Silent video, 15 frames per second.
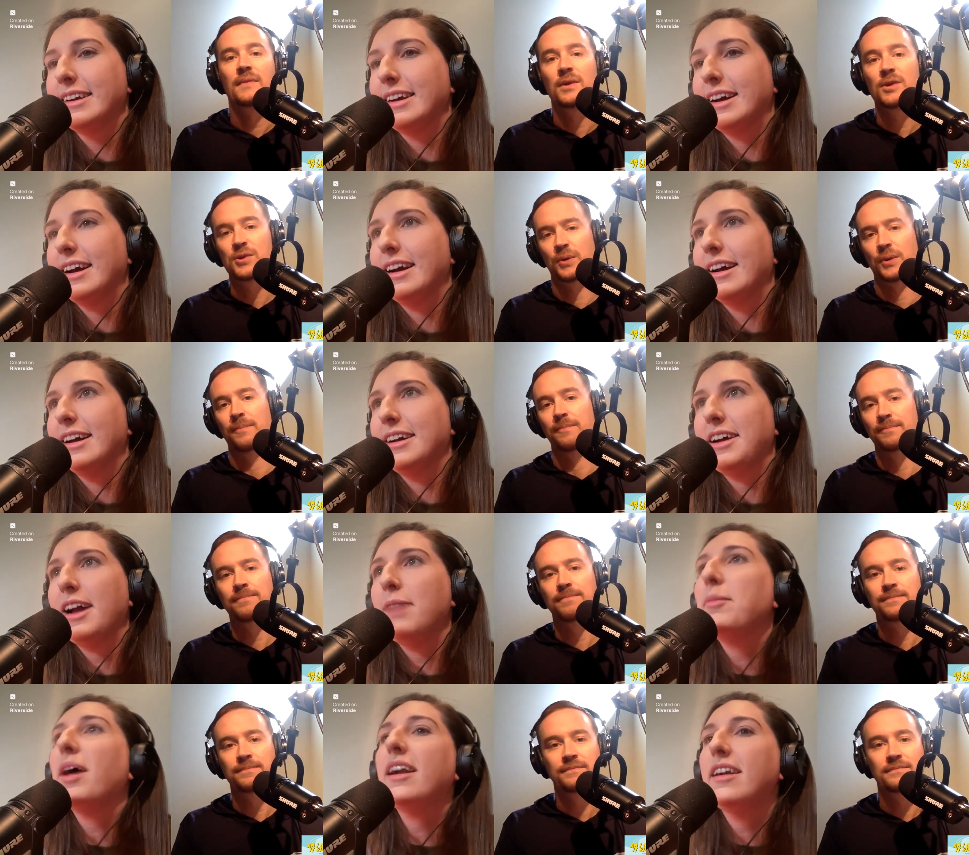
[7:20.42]
Speaker 1: Sure.
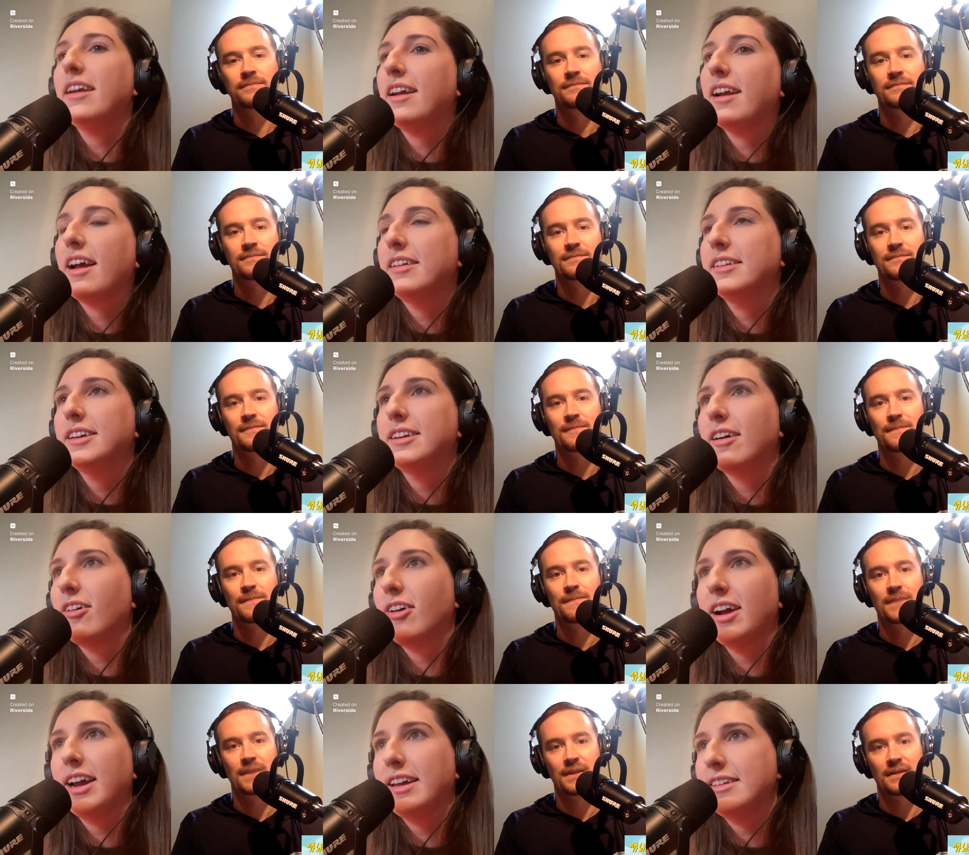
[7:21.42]
I'm not on an island.
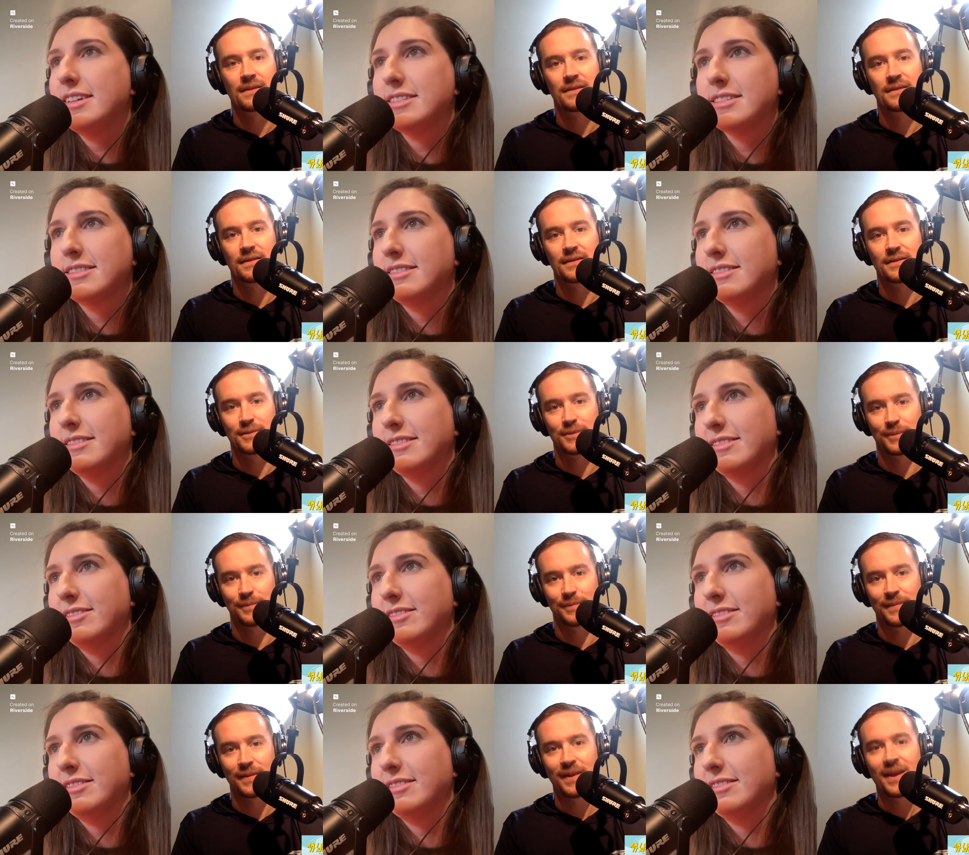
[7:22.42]
All right, let's. Sure.
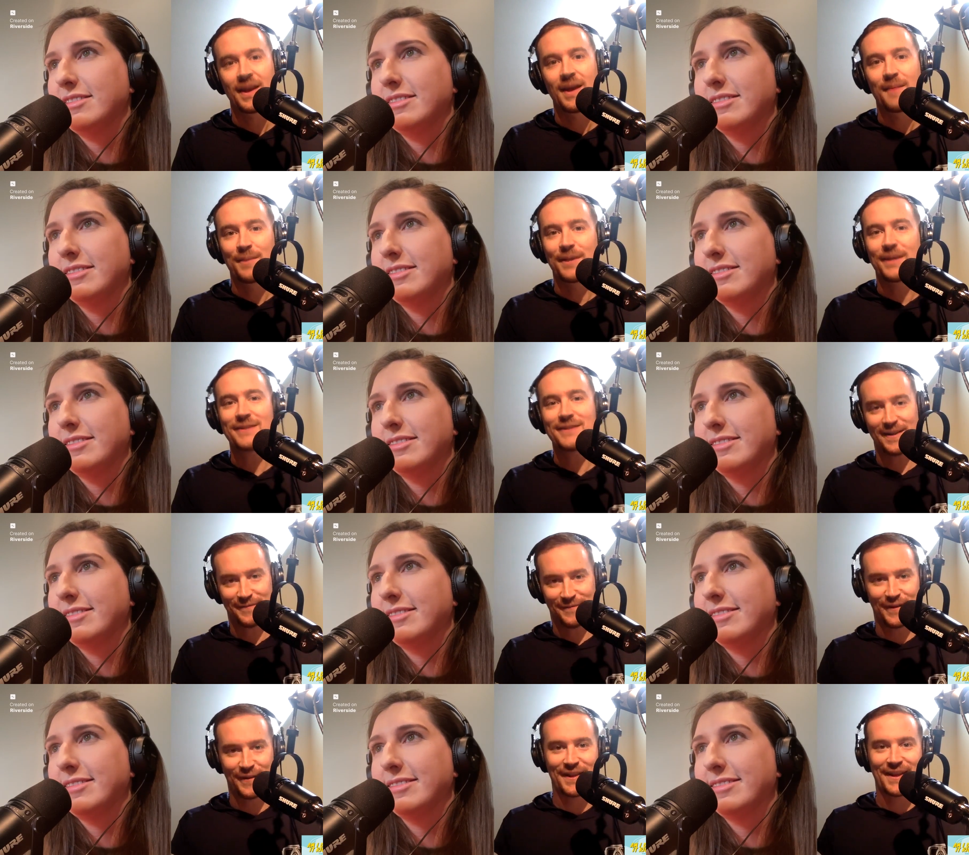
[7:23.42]
Speaker 2: But isn't that
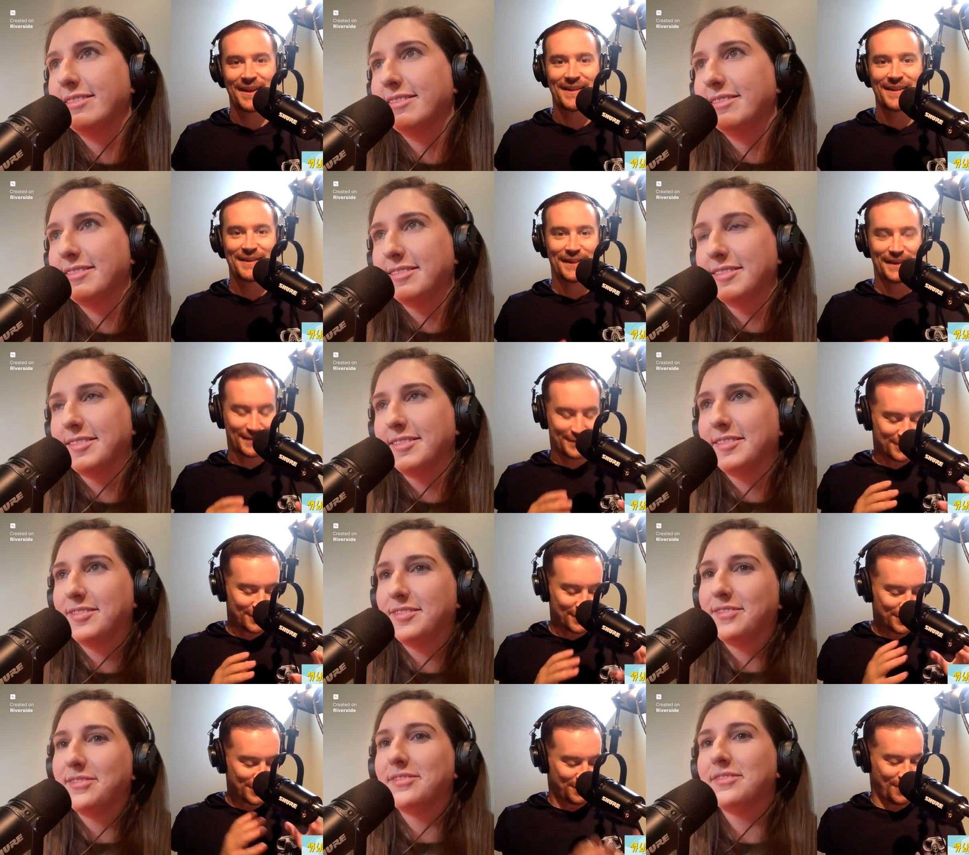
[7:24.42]
funny? Like, it, like just
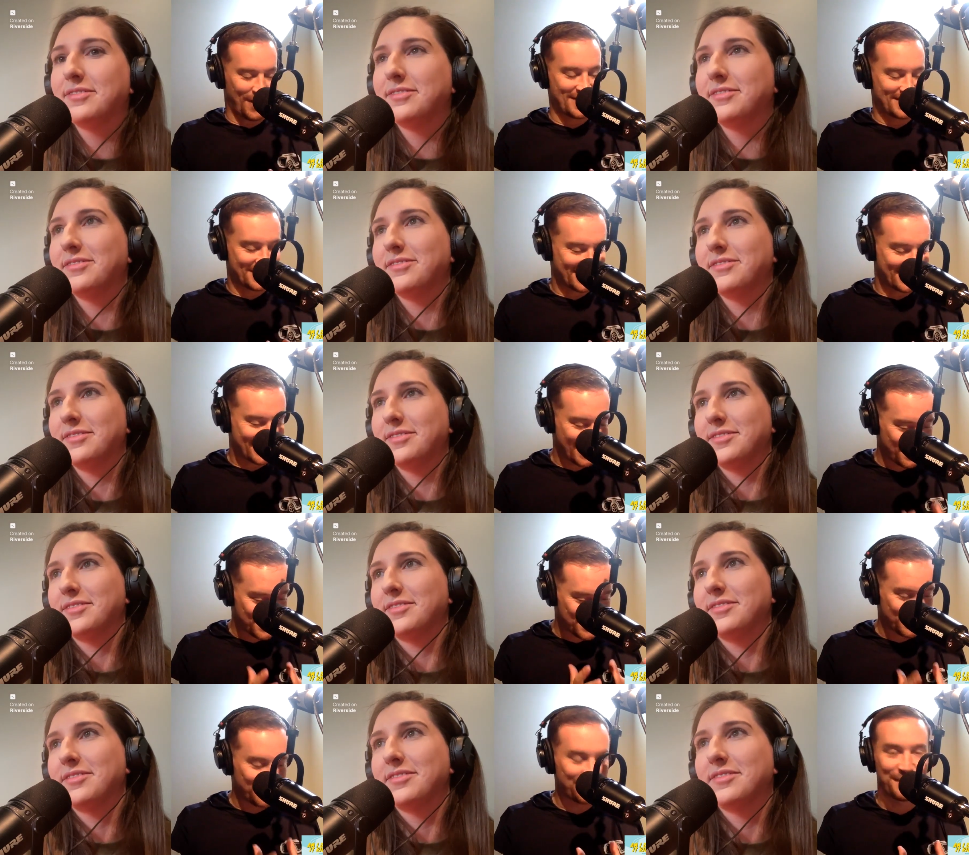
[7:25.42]
little surprises like that are
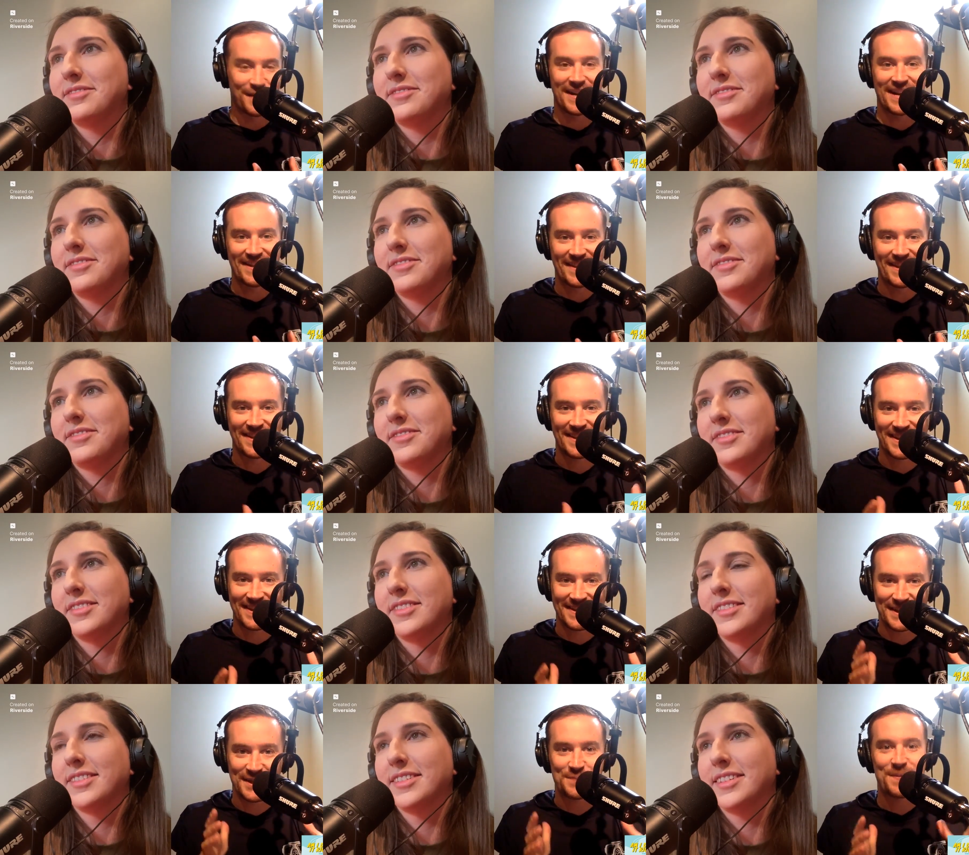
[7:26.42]
so funny. Like, because
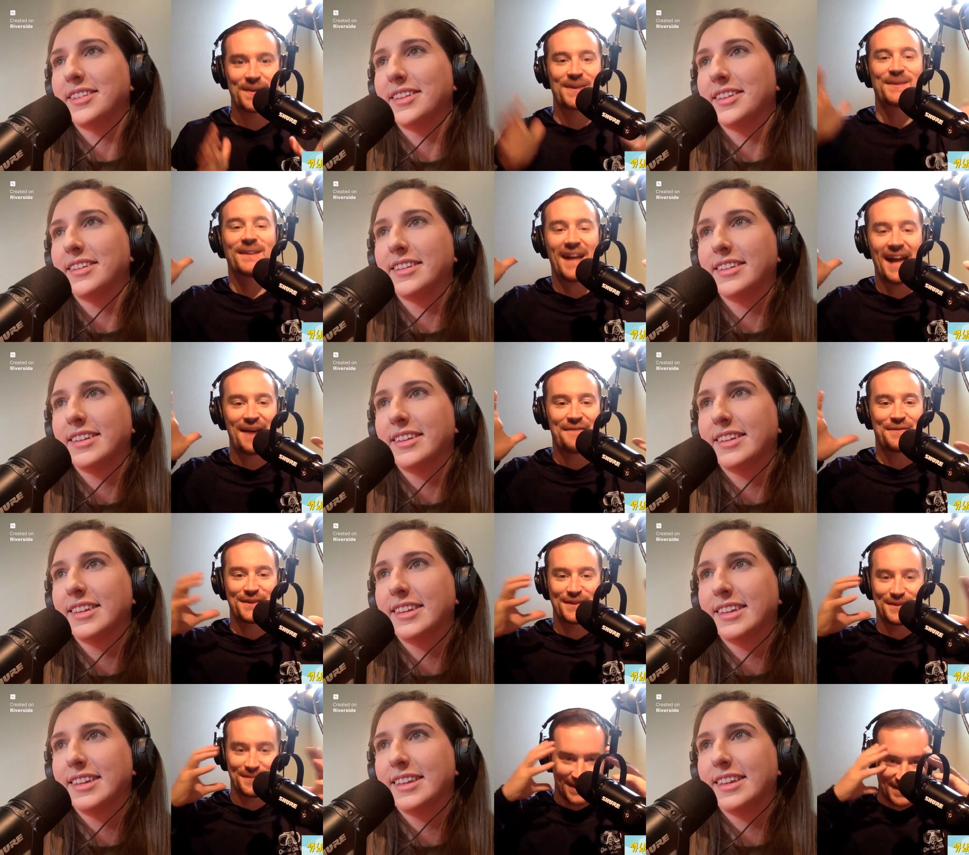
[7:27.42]
they, they, just make you laugh.
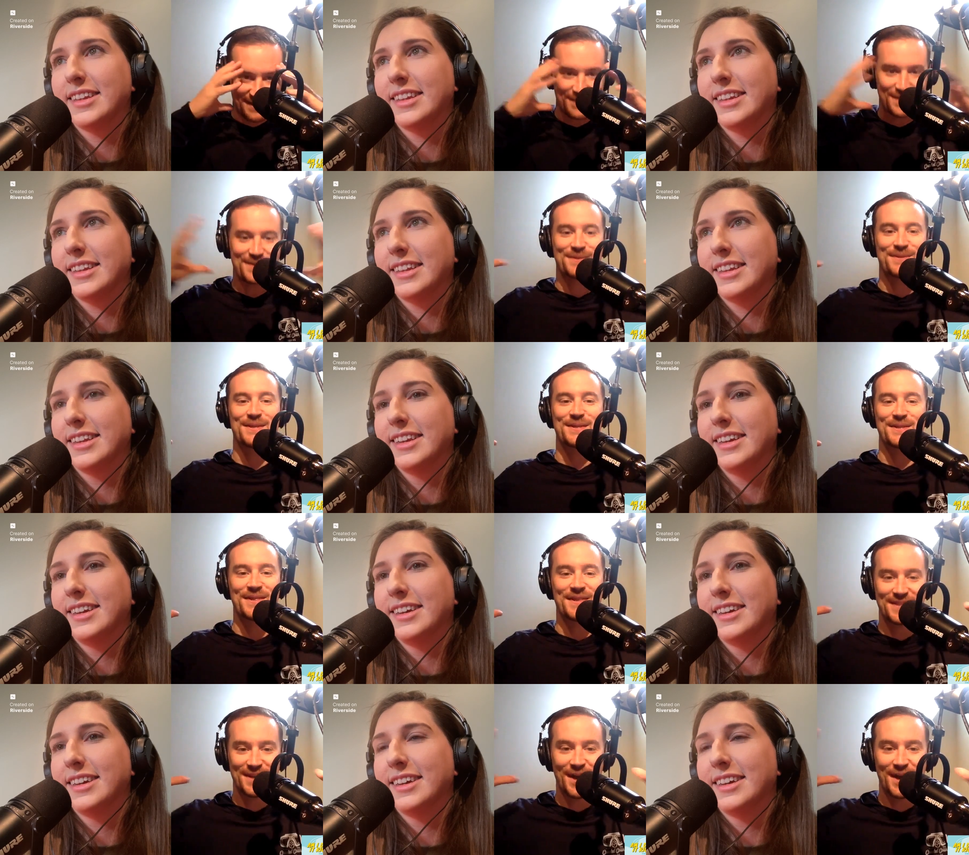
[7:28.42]
They they give you this this this